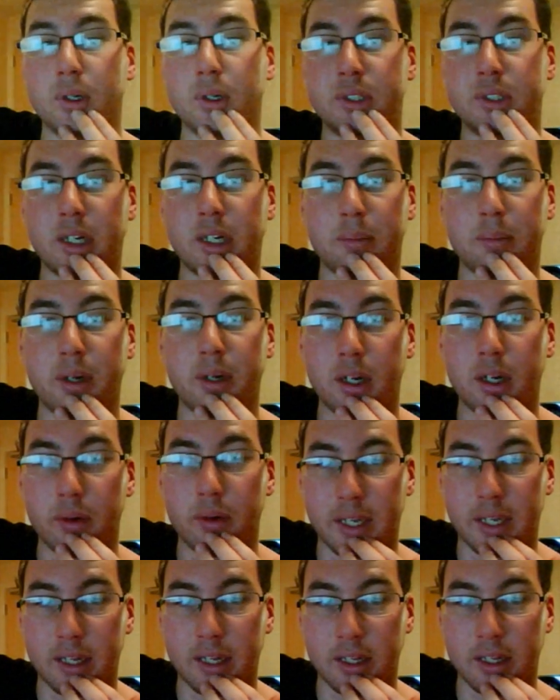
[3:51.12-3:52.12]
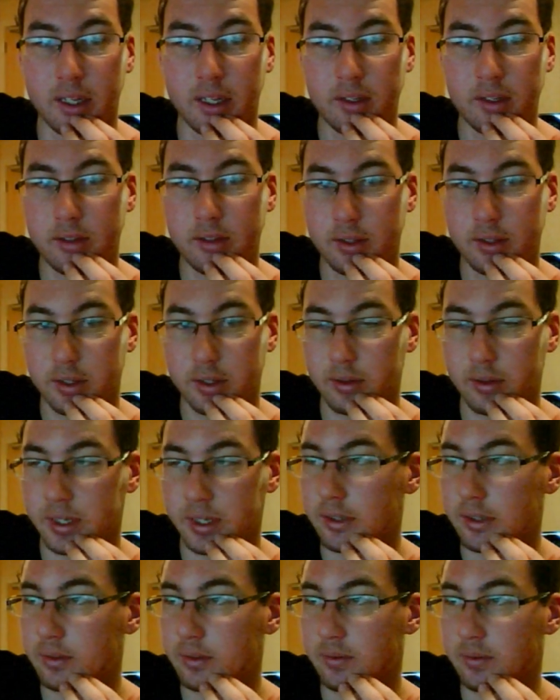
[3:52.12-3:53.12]
pushing Alberto again there.
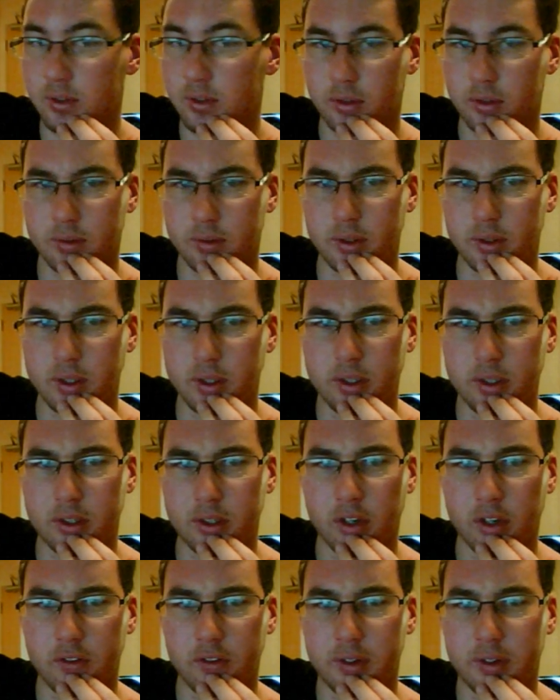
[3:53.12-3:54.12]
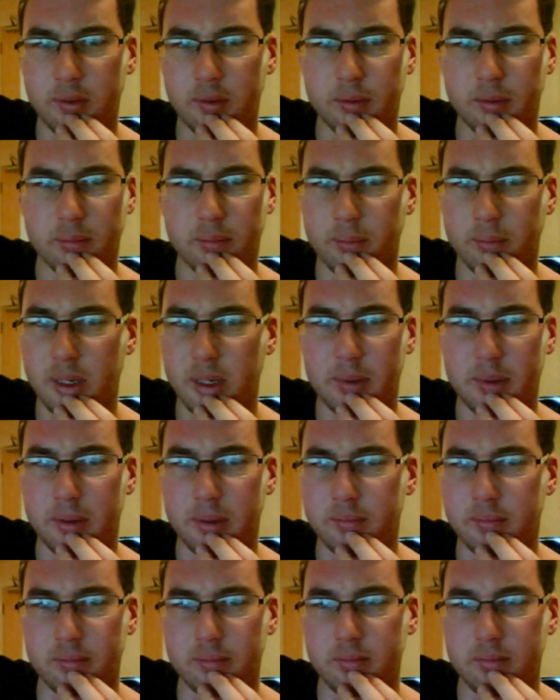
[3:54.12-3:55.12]
Again for Kofi, maybe
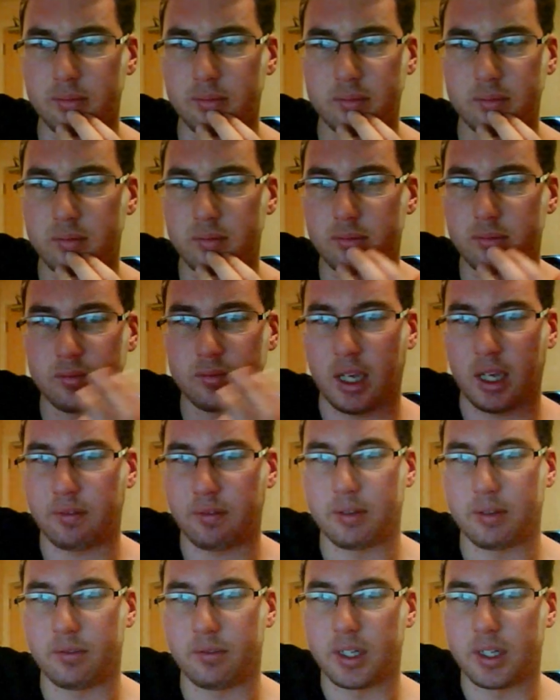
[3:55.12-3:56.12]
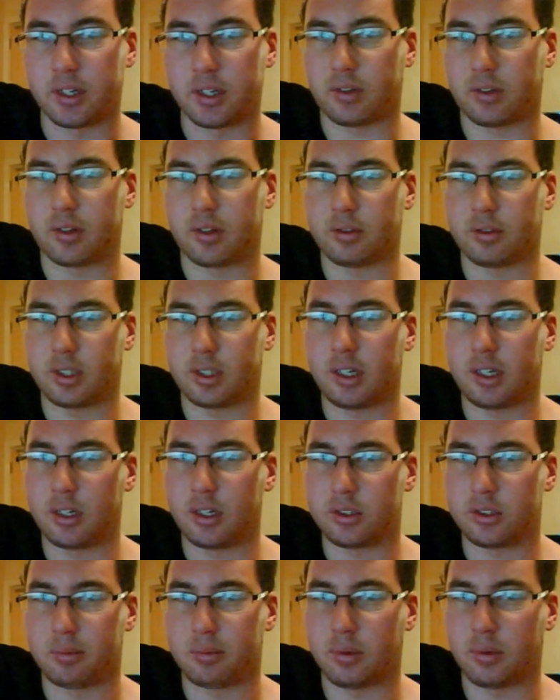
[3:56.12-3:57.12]
have them for the Intercontinental title
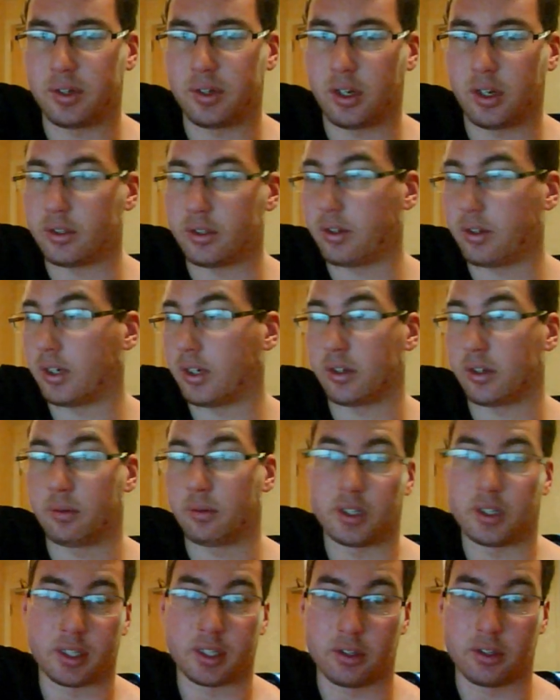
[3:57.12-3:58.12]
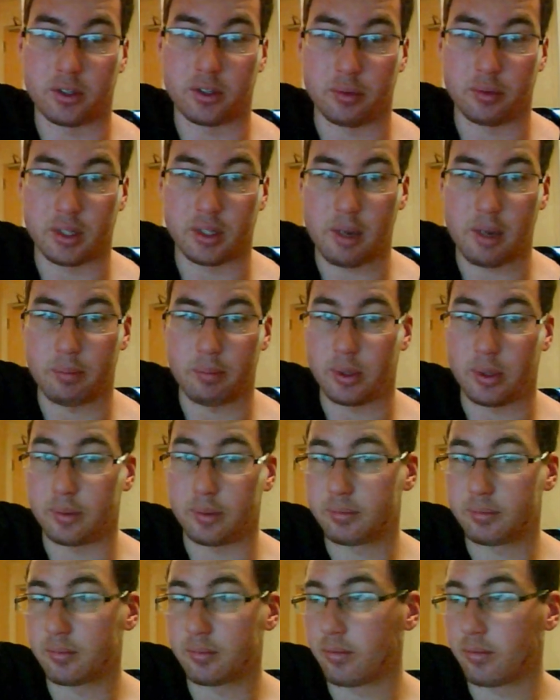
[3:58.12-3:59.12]
at some point. I don't know what they're going to do with that, but
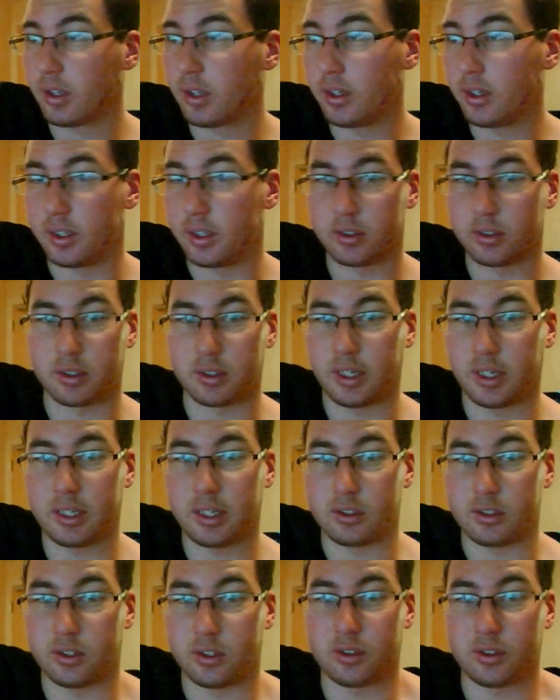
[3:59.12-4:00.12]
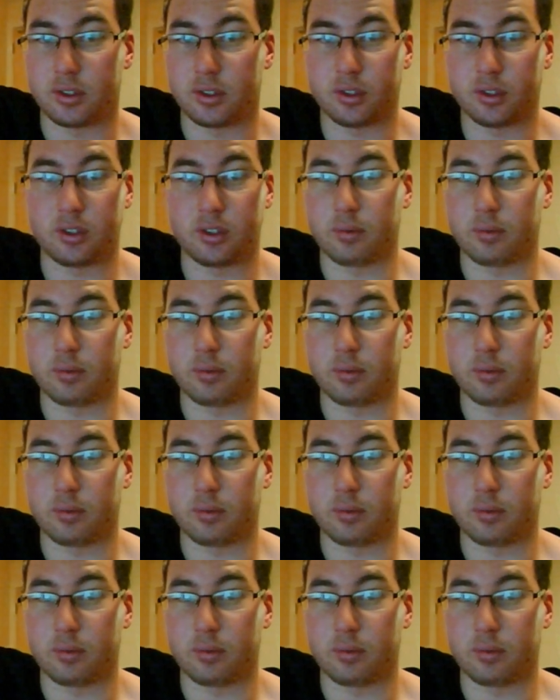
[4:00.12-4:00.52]
it's just